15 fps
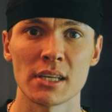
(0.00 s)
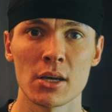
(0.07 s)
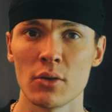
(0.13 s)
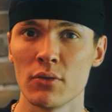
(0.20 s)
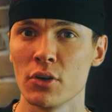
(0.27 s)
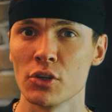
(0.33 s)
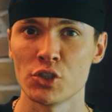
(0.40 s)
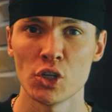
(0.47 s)

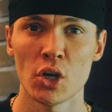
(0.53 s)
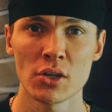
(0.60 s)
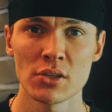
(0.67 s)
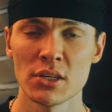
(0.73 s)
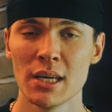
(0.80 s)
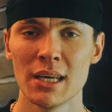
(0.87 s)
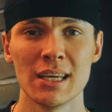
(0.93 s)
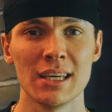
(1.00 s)
inside of your
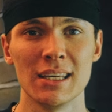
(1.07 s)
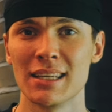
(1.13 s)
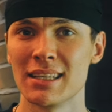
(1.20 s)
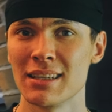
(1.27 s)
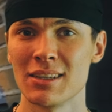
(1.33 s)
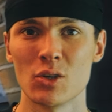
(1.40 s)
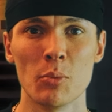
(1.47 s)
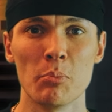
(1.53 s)
shot.
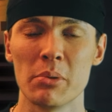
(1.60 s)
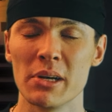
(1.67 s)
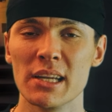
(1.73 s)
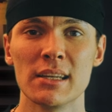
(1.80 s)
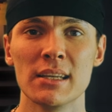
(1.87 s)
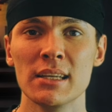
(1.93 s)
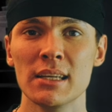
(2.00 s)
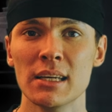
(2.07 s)
It can
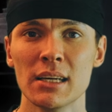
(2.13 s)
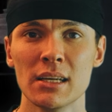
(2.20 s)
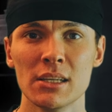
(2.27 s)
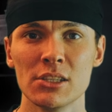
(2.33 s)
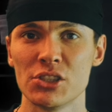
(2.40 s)
completely